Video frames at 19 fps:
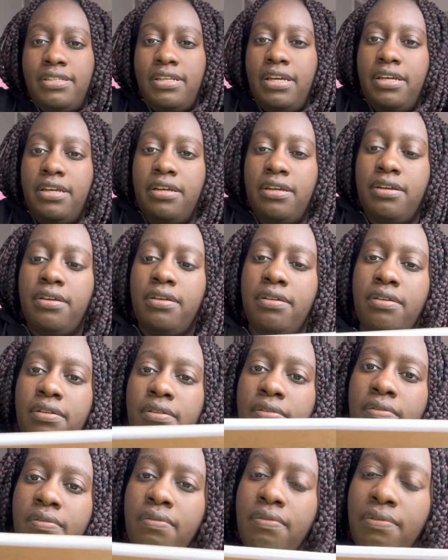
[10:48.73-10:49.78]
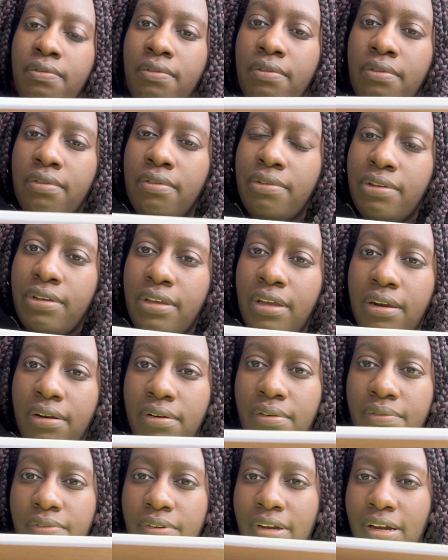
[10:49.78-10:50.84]
like, I don't
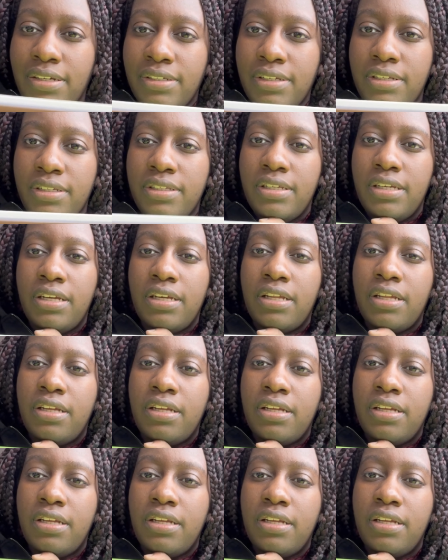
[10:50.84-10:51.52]
know if you guys can see it.